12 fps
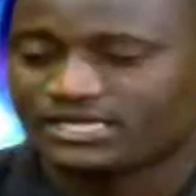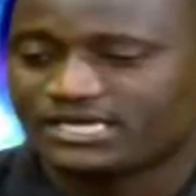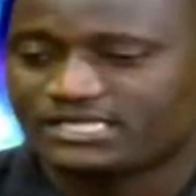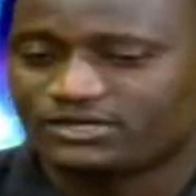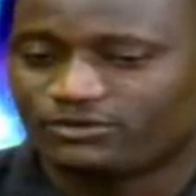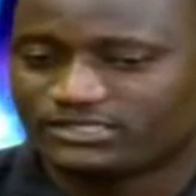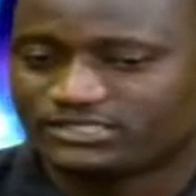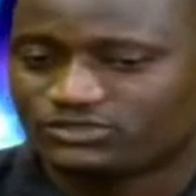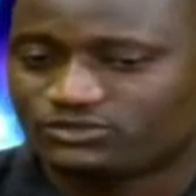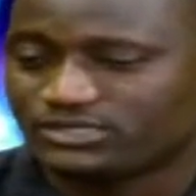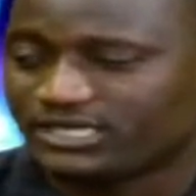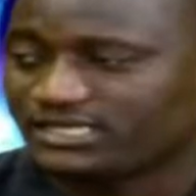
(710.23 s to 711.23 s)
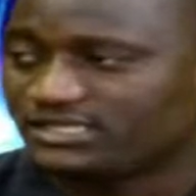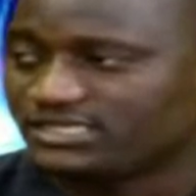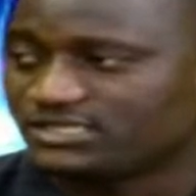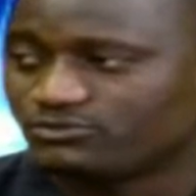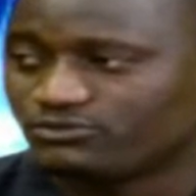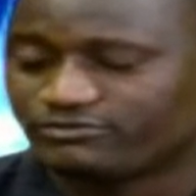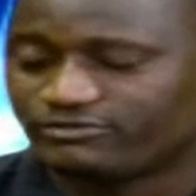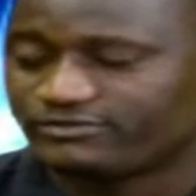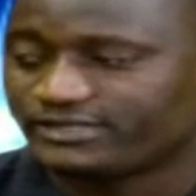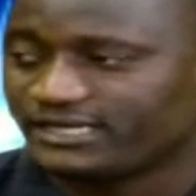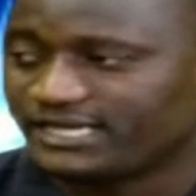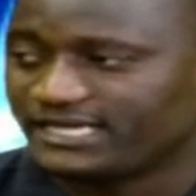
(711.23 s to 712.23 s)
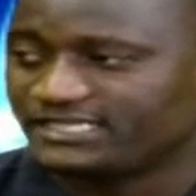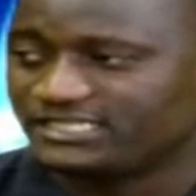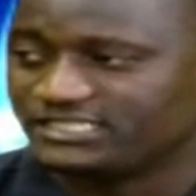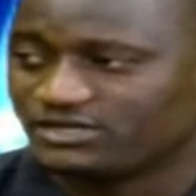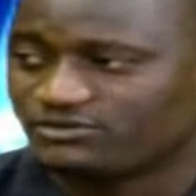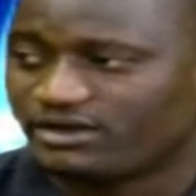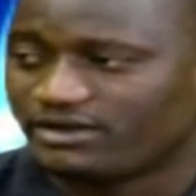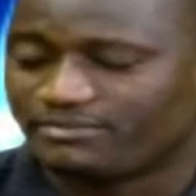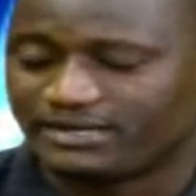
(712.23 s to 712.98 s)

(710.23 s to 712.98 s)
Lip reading: they wanted to get this move over the line in January,